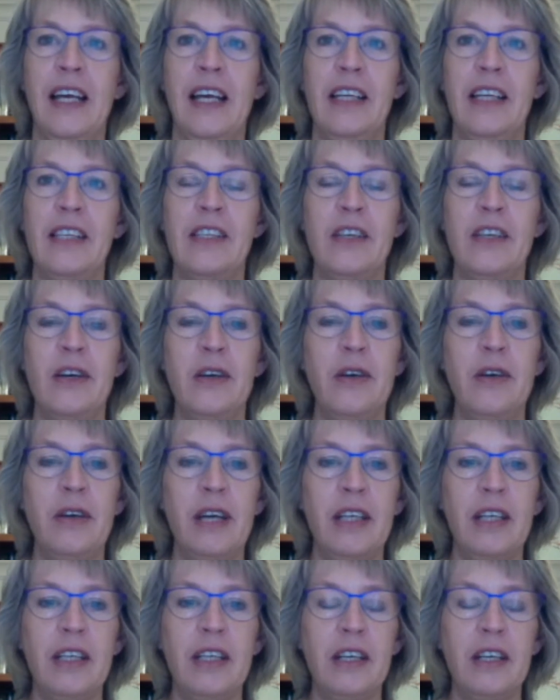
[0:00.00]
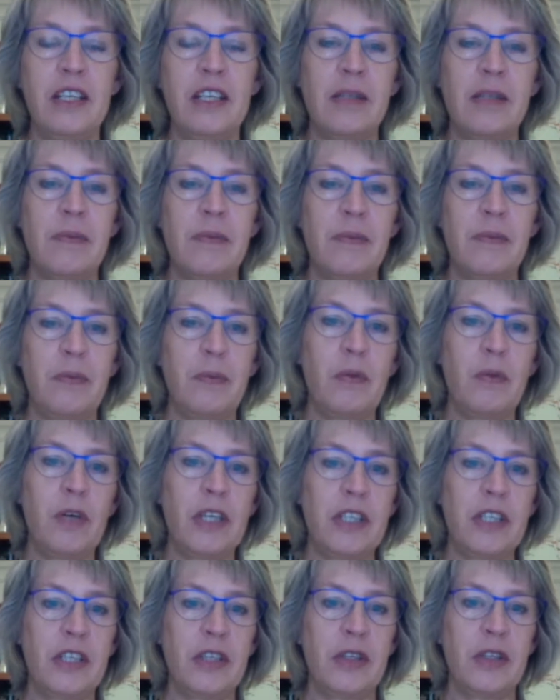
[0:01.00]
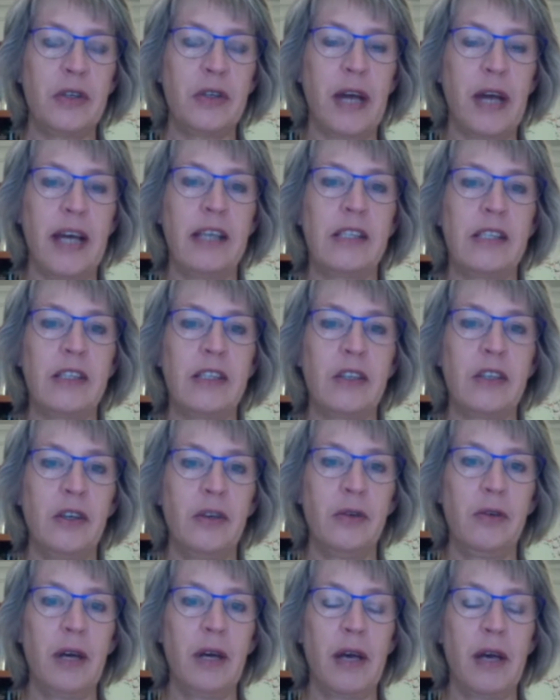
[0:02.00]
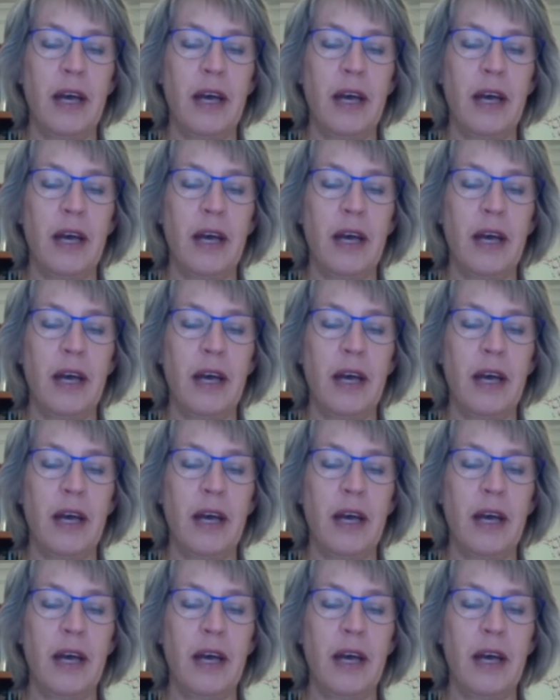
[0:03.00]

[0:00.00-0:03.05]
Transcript: So I just wanted to ask you